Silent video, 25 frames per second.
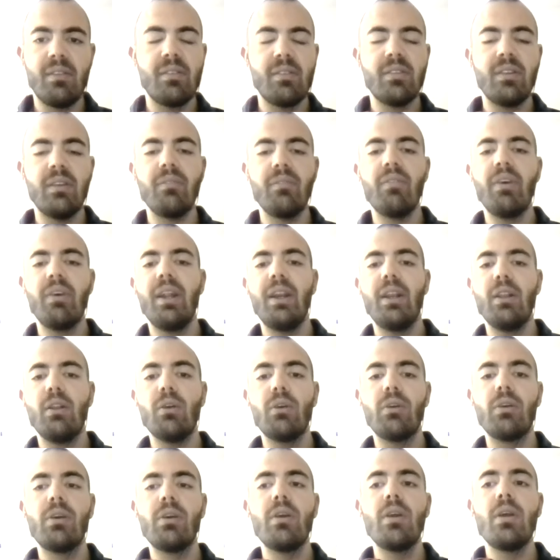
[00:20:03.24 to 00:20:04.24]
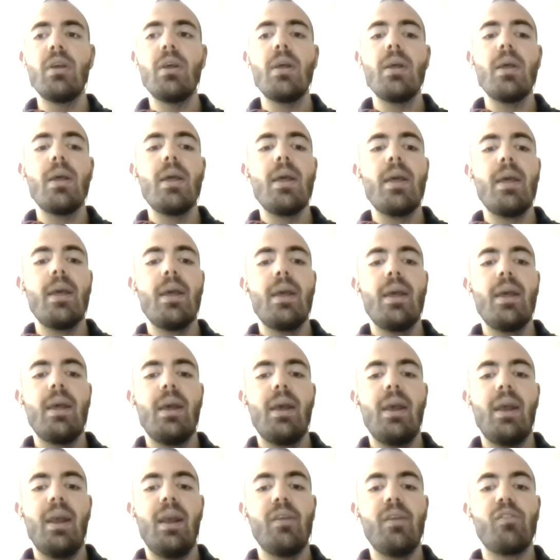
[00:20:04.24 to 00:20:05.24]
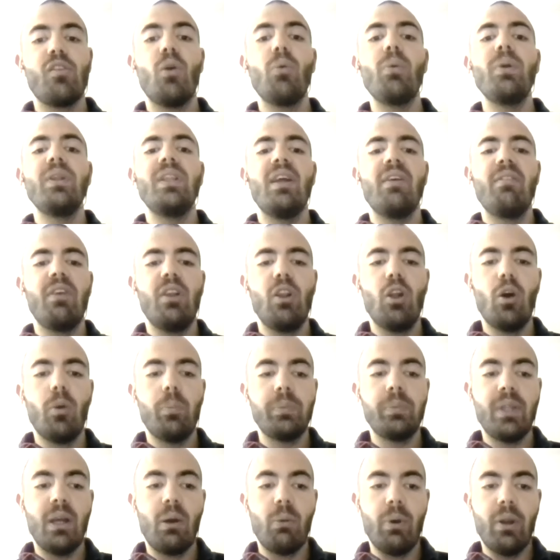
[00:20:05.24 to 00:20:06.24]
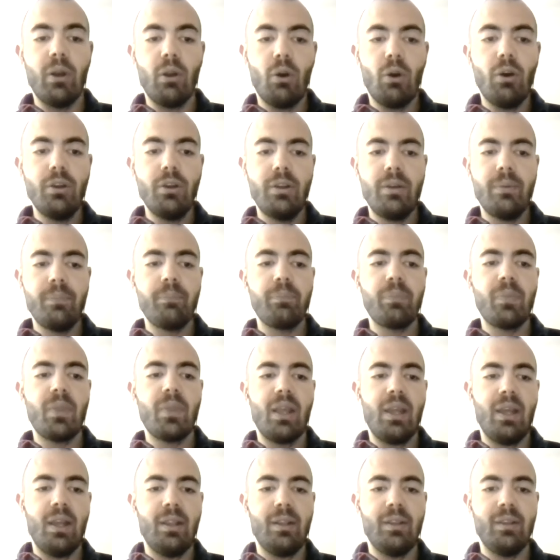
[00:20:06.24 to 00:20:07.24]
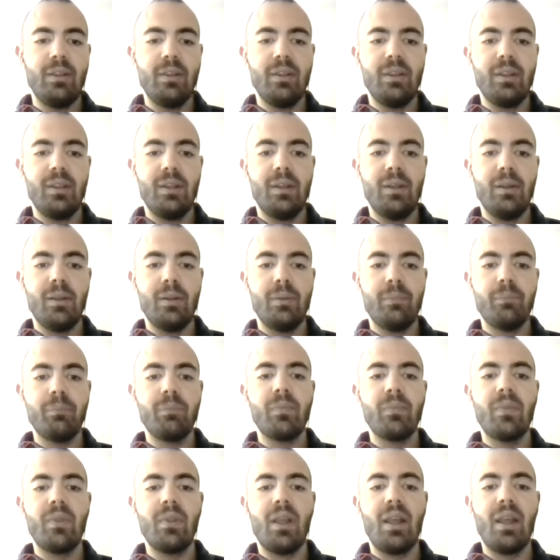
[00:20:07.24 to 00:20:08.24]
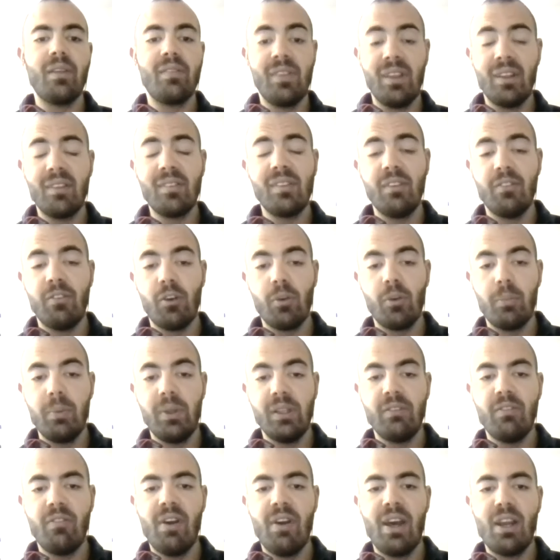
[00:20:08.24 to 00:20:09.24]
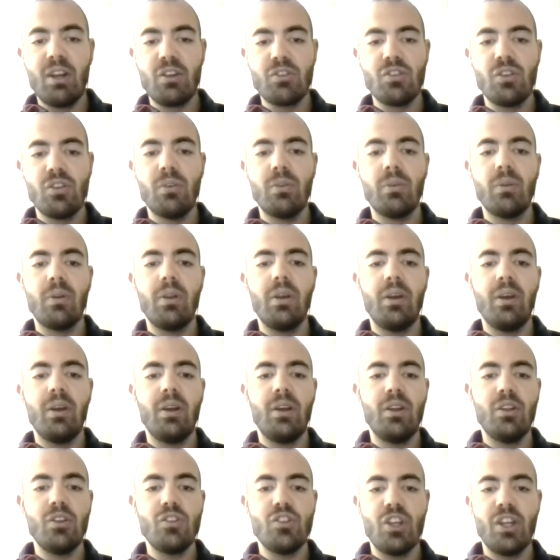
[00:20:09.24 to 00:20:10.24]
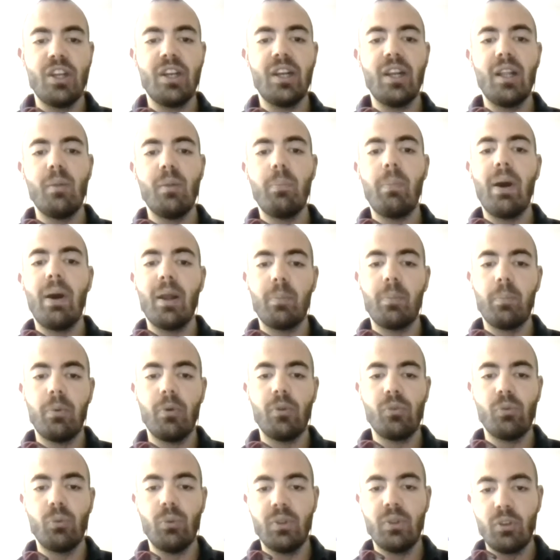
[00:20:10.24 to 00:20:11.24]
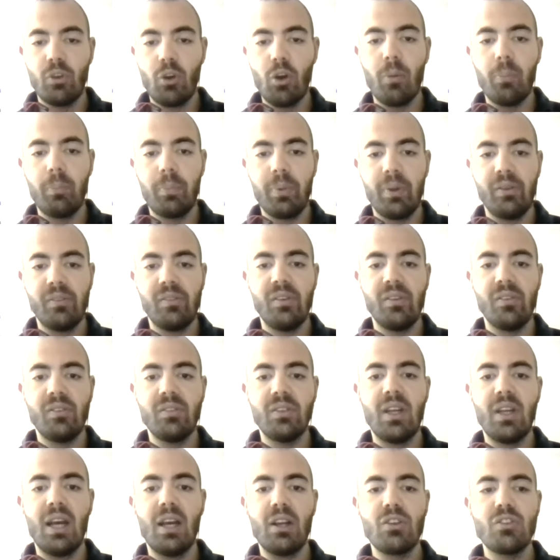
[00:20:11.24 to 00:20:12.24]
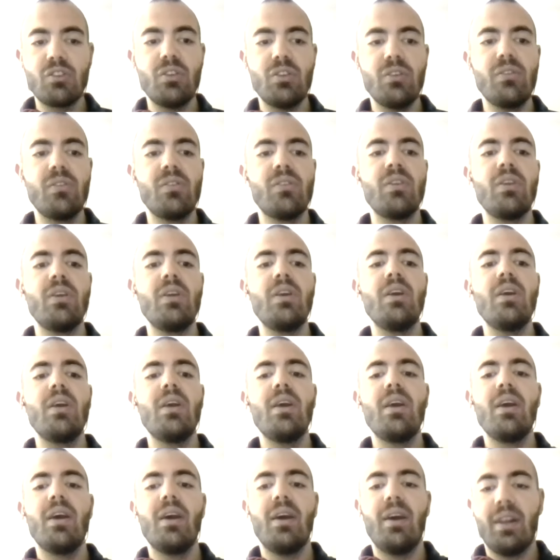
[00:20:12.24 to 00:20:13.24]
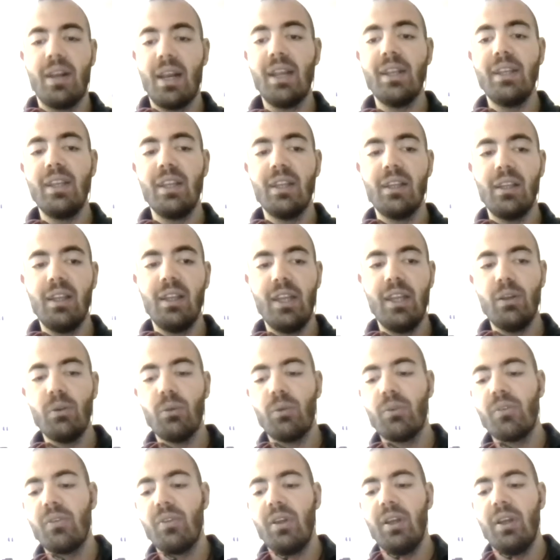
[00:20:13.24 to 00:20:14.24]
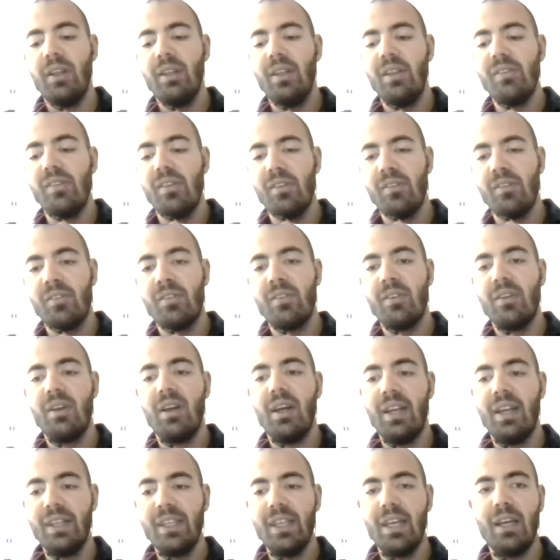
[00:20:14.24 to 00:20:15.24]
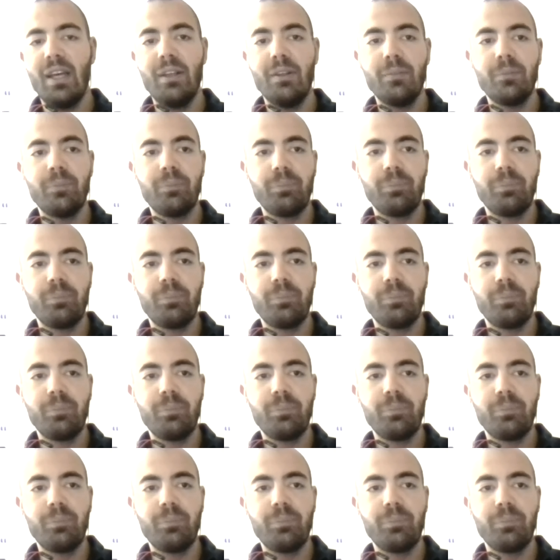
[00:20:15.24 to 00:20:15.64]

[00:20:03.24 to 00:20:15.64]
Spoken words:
System Verilog. And so we developed our own and 64-bit version, general purpose with complex instructions, running Linux. And this is Ariane.